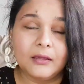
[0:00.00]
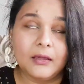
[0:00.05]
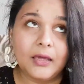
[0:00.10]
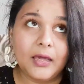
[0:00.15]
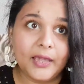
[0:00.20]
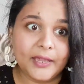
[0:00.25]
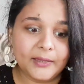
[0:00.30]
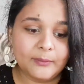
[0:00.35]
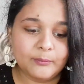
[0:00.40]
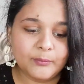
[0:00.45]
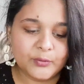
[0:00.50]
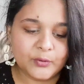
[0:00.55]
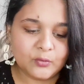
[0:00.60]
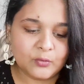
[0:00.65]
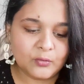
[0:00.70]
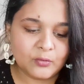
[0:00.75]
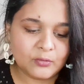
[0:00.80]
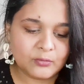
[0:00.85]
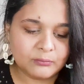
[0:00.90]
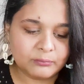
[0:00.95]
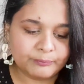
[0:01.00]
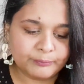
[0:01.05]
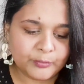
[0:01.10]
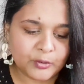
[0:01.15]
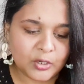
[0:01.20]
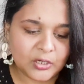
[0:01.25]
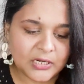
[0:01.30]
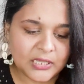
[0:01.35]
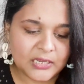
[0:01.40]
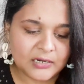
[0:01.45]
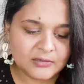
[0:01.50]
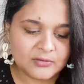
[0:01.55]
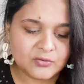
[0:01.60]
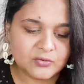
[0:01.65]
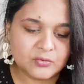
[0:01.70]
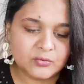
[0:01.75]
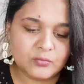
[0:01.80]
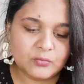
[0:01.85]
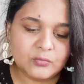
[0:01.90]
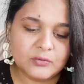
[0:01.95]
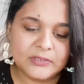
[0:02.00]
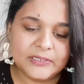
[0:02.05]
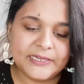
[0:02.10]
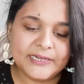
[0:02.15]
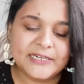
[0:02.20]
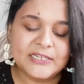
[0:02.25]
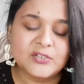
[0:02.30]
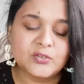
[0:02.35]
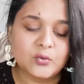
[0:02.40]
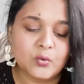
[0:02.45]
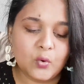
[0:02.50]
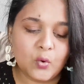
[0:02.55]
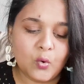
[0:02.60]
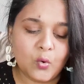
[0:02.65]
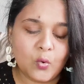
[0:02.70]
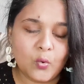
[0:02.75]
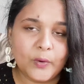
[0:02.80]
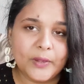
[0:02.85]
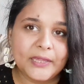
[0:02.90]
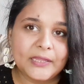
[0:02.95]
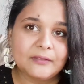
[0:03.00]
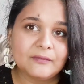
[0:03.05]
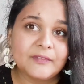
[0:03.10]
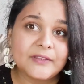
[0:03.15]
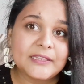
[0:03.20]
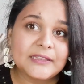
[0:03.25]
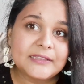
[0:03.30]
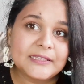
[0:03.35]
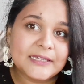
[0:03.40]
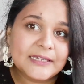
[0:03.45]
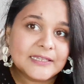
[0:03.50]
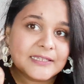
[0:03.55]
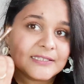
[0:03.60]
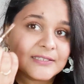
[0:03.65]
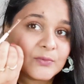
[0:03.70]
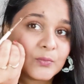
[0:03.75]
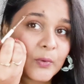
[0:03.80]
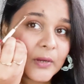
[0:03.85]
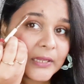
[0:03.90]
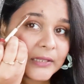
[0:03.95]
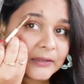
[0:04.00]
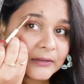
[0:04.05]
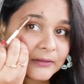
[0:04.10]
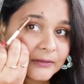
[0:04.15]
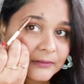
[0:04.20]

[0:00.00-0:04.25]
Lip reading: eyebrow product, so let's go in with this one.